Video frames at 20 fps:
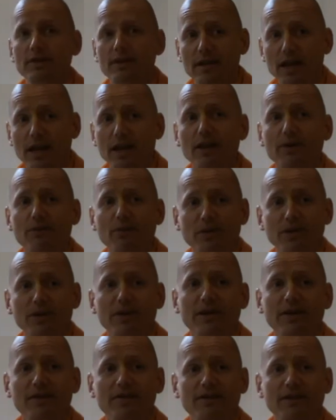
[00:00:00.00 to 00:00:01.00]
They are
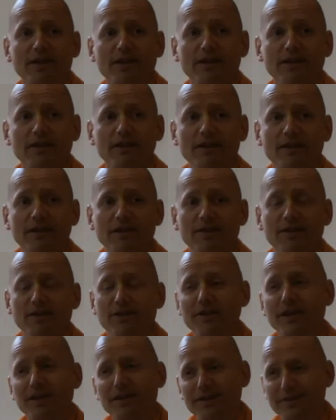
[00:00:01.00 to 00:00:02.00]
working. Right?
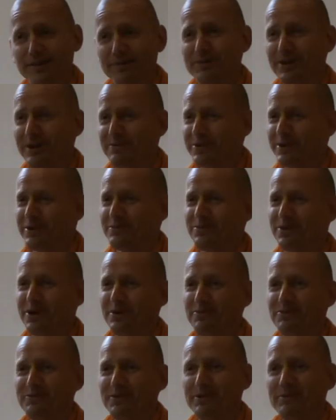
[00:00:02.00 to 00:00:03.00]
Okay, sometimes there's
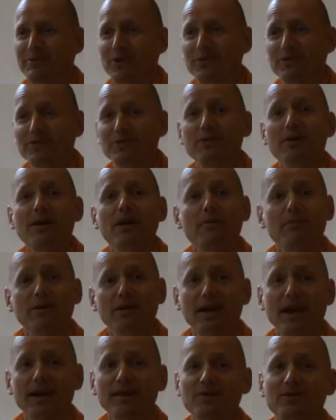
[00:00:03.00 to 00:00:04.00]
problem with them also, but
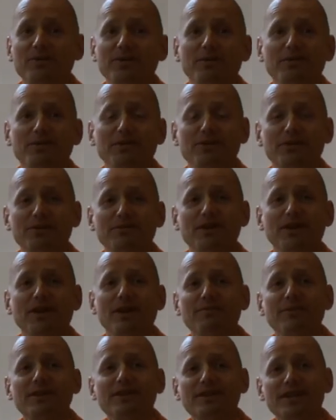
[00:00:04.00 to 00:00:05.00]
that's only because we're
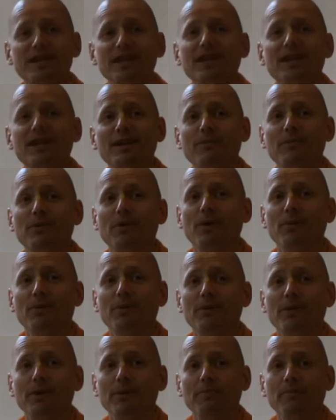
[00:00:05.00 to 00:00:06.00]
not maintaining them
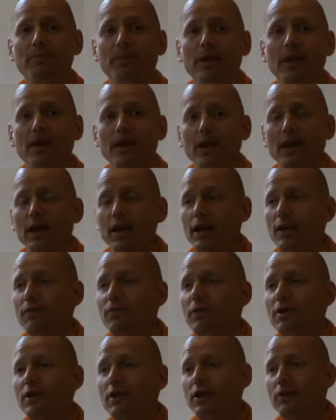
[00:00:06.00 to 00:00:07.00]
properly. If
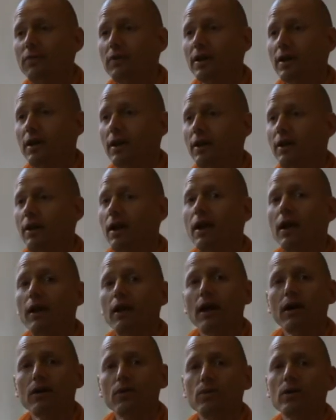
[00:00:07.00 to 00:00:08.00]
you're living
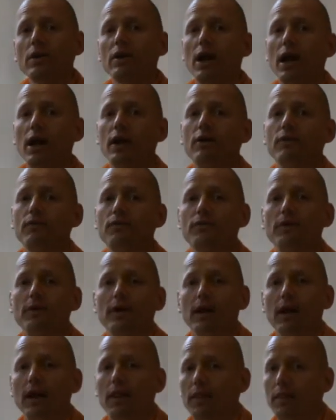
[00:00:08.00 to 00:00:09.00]
a good life,
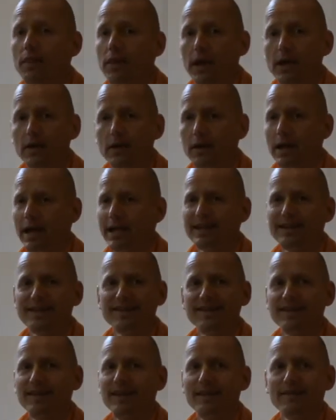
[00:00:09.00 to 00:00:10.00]
then
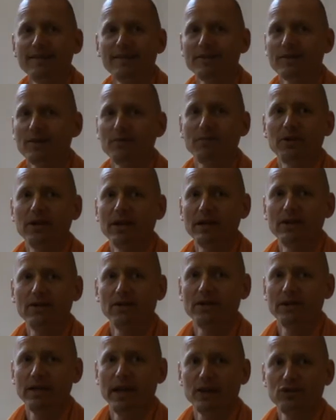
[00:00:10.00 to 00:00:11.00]
disease is completely
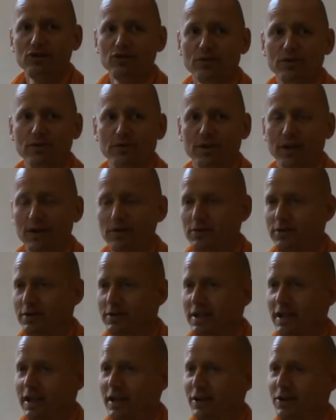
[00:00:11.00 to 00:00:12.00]
unnatural. Now I just
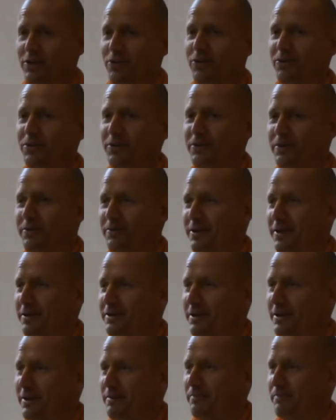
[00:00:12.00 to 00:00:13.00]
had a cold
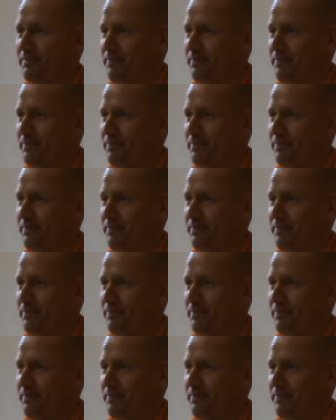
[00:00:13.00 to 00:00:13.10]
recently.